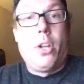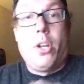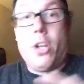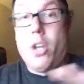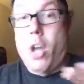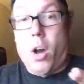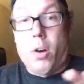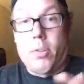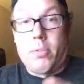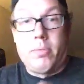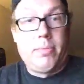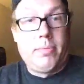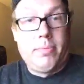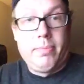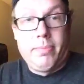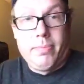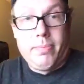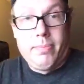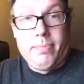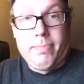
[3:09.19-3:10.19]
No,
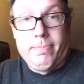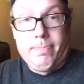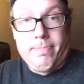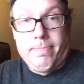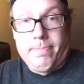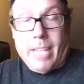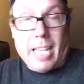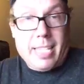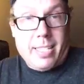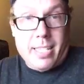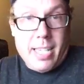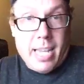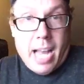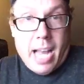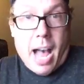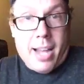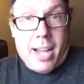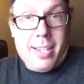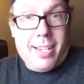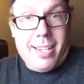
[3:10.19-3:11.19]
that's
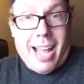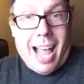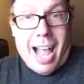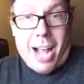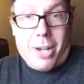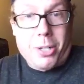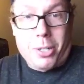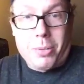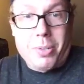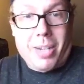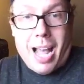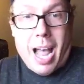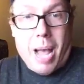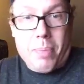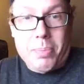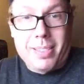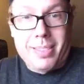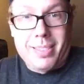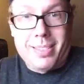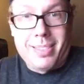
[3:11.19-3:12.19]
not actually what
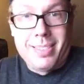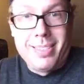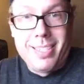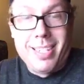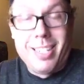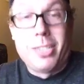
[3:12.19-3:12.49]
happens.